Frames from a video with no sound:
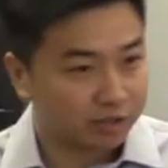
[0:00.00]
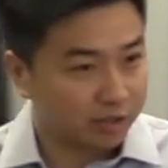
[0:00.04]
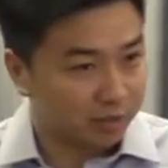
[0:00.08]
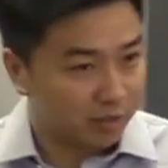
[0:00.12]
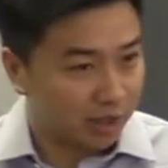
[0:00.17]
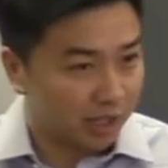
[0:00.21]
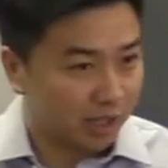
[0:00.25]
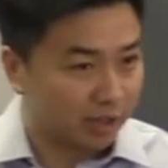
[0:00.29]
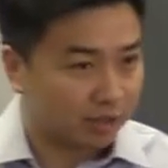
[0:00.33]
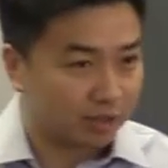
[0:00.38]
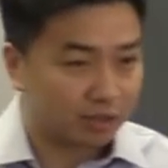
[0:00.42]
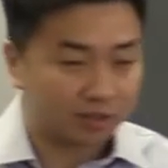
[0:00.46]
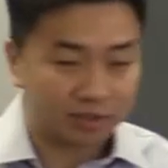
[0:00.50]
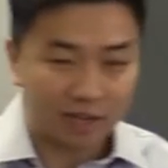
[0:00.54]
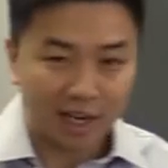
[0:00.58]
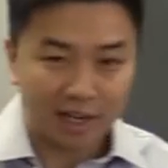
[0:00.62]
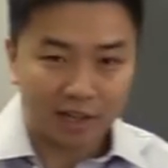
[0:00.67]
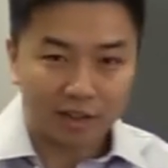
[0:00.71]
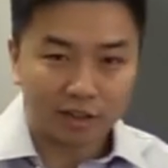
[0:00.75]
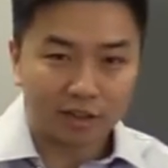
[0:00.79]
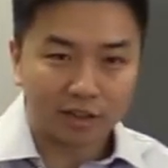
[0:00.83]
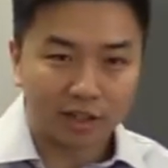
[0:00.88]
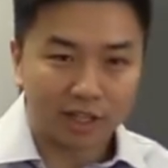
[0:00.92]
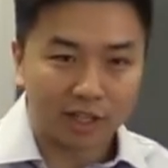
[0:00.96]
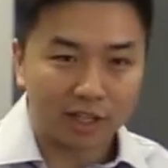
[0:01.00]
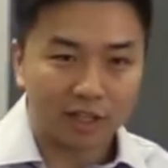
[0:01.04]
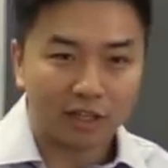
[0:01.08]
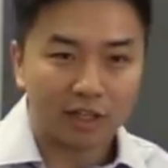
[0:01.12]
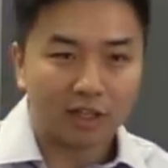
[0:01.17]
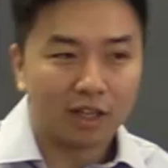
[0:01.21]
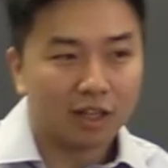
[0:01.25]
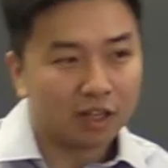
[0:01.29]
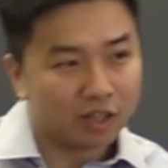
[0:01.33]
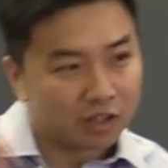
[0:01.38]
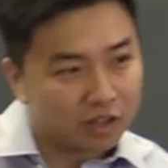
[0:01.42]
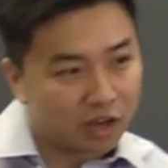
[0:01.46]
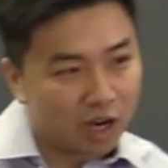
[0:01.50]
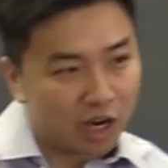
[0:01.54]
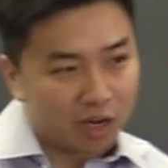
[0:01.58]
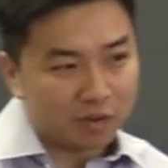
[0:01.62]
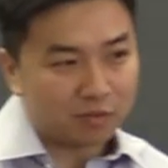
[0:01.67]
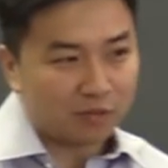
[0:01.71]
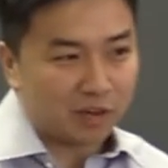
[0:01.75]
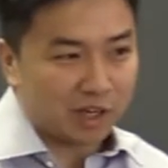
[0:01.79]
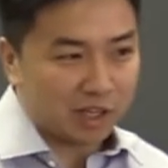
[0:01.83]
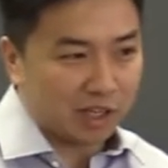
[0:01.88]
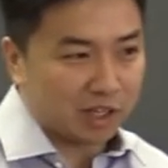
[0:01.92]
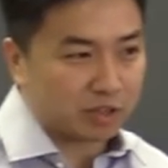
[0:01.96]
something decidedly
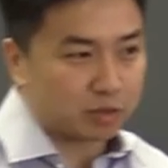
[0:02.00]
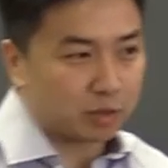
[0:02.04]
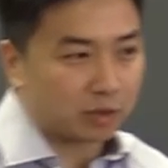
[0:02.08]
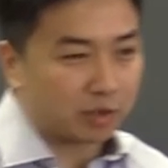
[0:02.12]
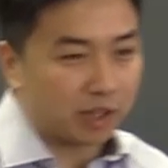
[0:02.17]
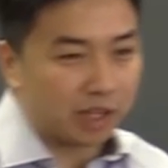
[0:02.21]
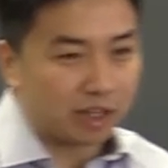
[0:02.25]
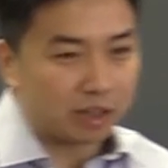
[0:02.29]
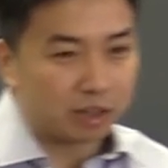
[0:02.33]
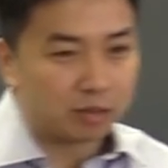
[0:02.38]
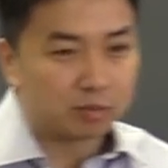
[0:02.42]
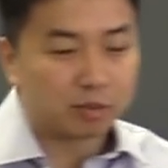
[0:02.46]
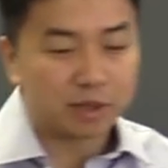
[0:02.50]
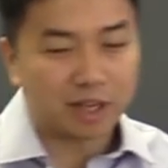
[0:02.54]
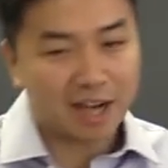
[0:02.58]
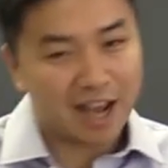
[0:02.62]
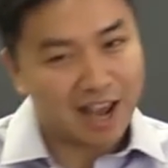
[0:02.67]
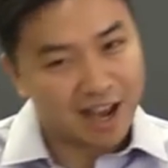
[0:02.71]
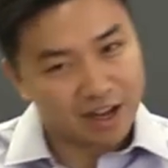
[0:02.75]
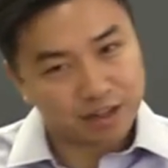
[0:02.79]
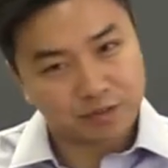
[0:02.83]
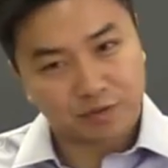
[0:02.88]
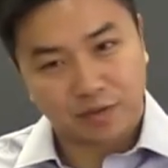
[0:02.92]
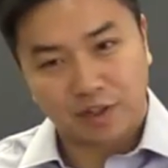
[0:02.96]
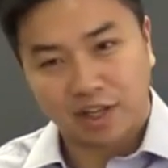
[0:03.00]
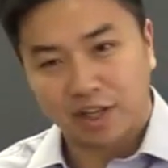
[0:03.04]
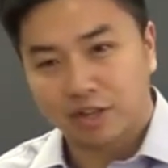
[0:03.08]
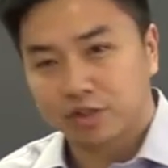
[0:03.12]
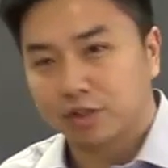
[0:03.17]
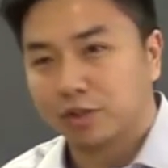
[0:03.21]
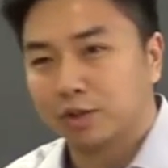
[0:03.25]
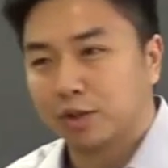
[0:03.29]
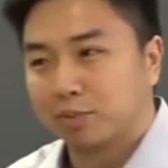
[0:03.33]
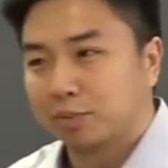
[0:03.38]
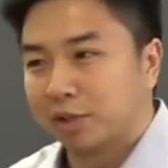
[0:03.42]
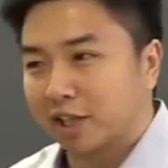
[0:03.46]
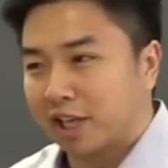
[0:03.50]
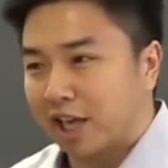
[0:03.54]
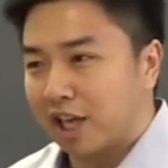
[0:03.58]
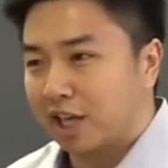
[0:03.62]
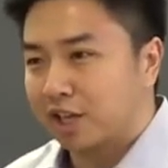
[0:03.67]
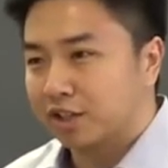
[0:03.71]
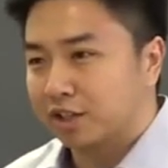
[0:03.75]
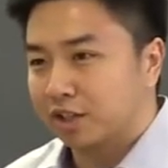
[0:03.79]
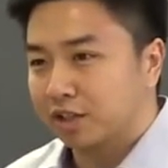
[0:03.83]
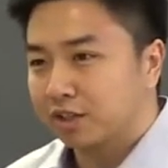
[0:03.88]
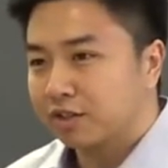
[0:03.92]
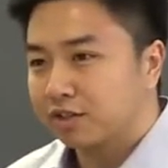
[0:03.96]
non-finance related, but has financial
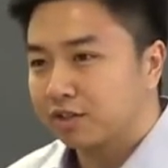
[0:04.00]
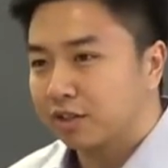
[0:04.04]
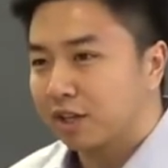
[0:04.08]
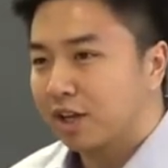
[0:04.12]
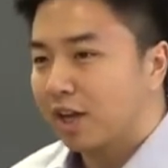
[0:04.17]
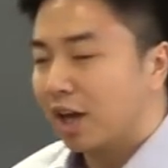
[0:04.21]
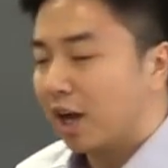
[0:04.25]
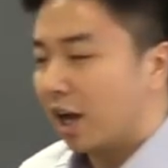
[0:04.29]
implications.